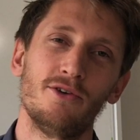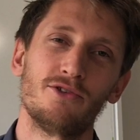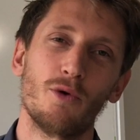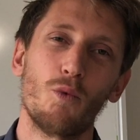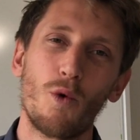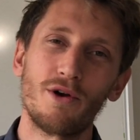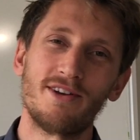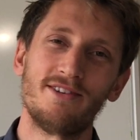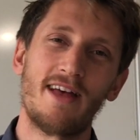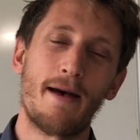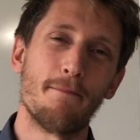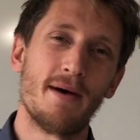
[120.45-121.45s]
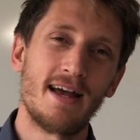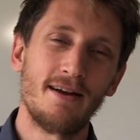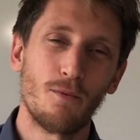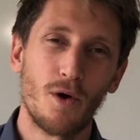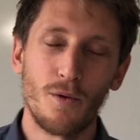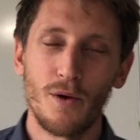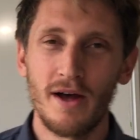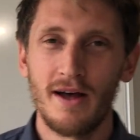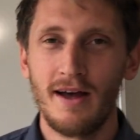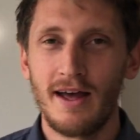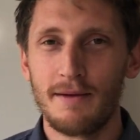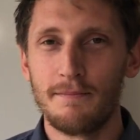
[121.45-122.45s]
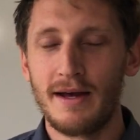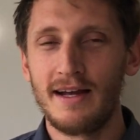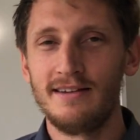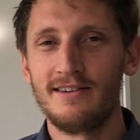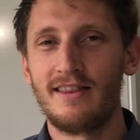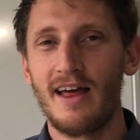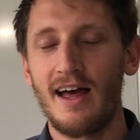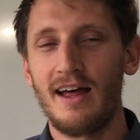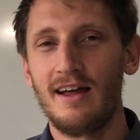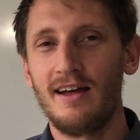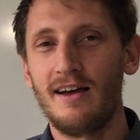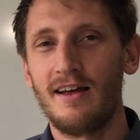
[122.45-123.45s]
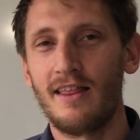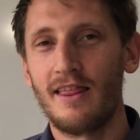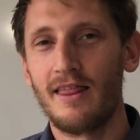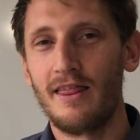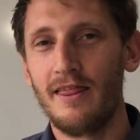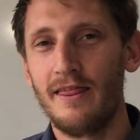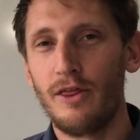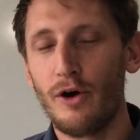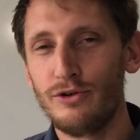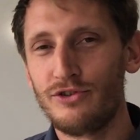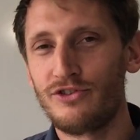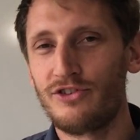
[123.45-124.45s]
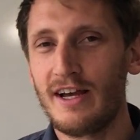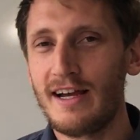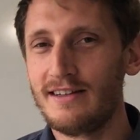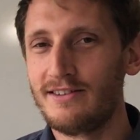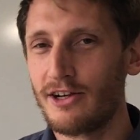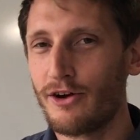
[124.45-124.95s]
So what does that mean? Well, it means that those seeds are